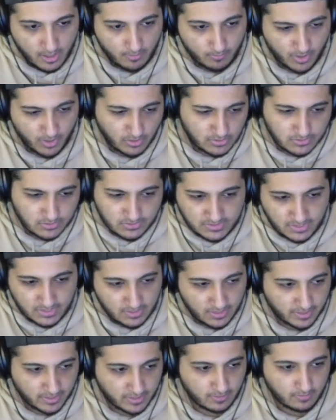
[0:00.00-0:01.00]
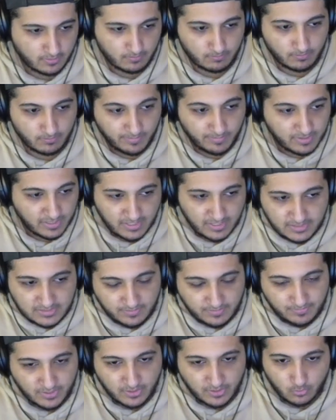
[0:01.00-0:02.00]
But also see like maybe they did
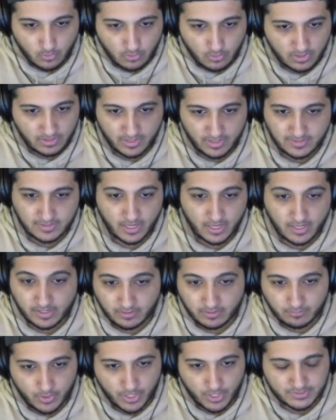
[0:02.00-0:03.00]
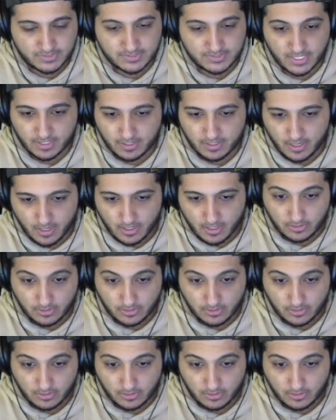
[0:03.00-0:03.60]
something cool in like the editing process that